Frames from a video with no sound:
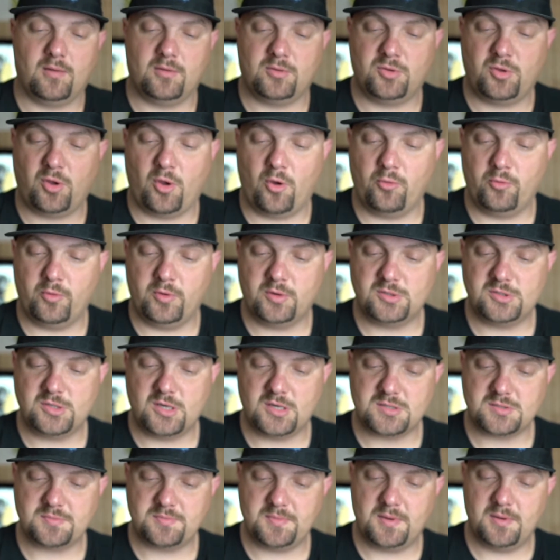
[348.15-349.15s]
tone
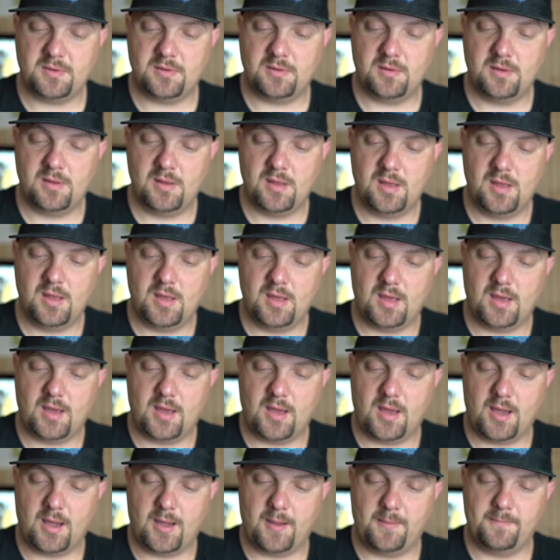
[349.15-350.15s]
adjustment.
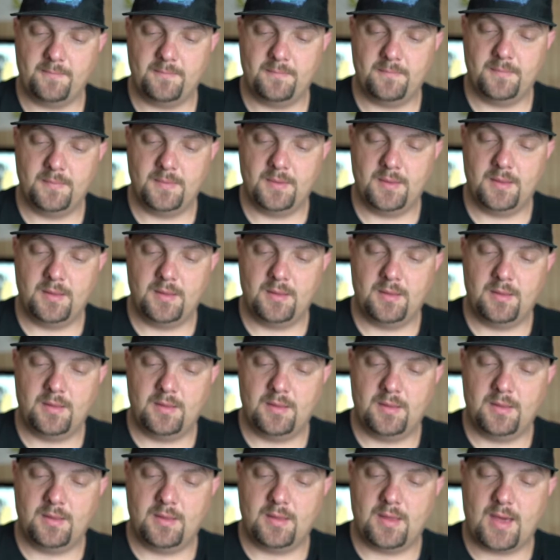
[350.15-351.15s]

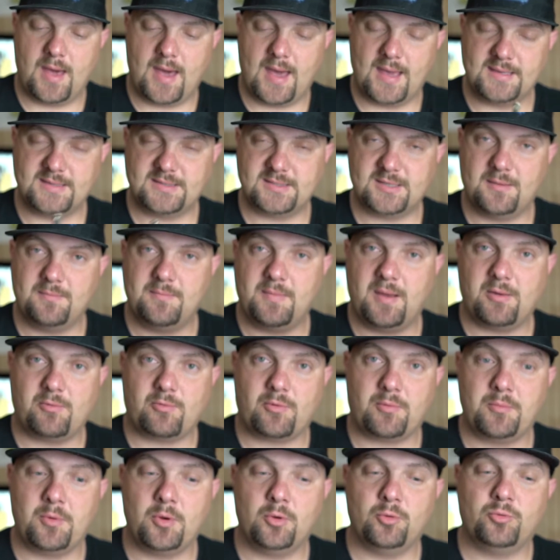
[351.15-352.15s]
I set my
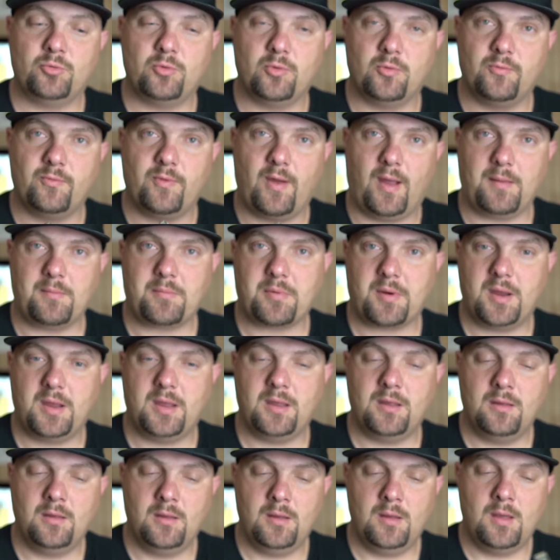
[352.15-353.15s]
remote to
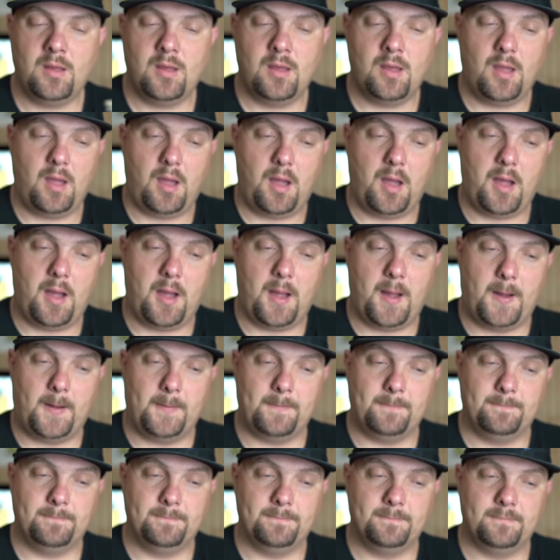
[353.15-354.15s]
vibrate.
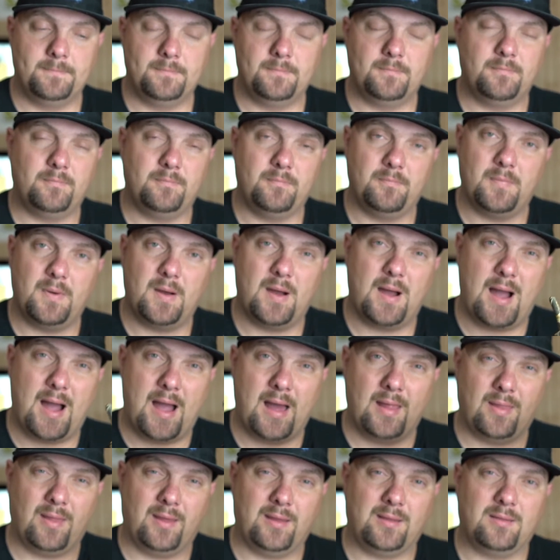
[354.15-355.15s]
I
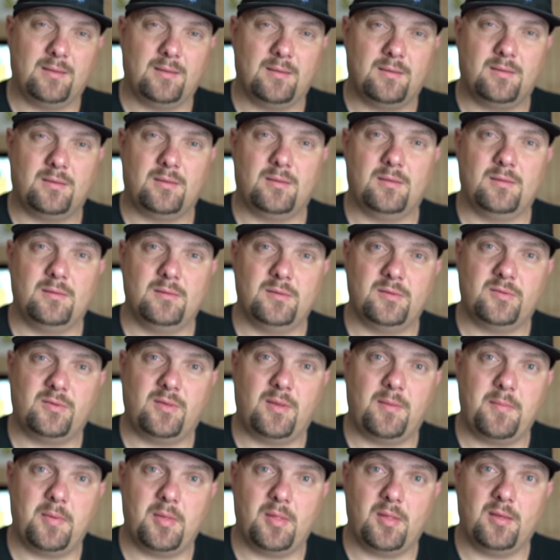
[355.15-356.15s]
like to
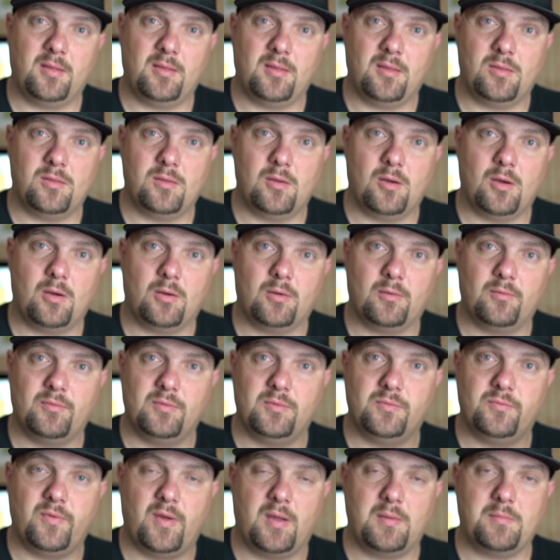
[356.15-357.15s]
stimulate the dog
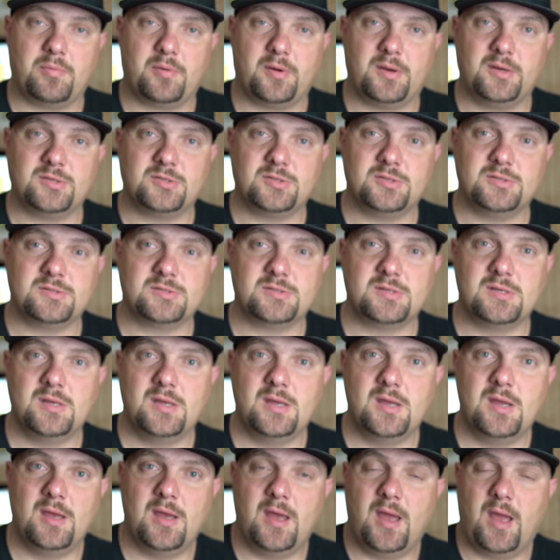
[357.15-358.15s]
with vibrations
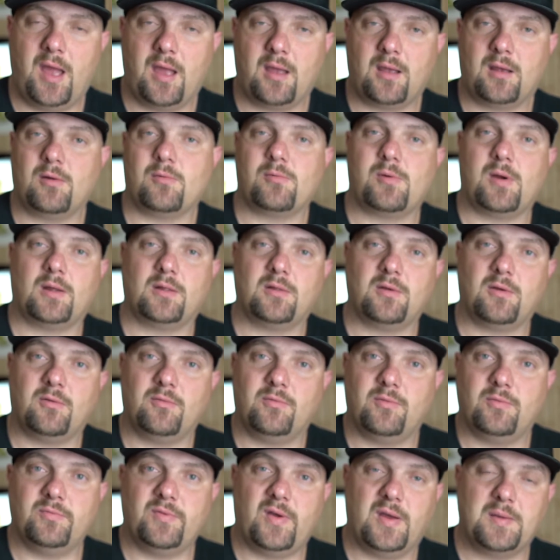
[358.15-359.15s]
and correct her
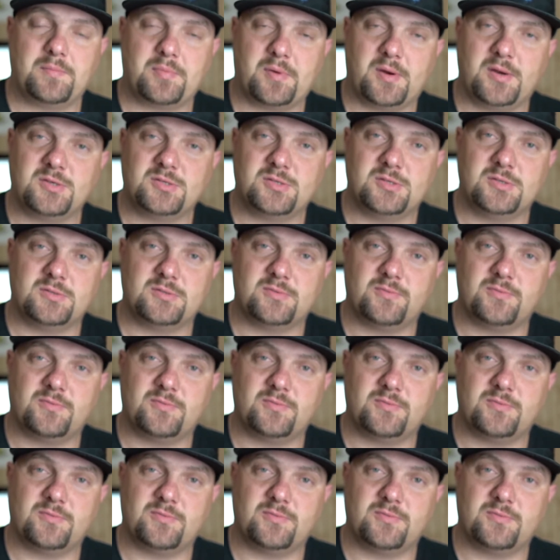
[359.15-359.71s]
with vibrations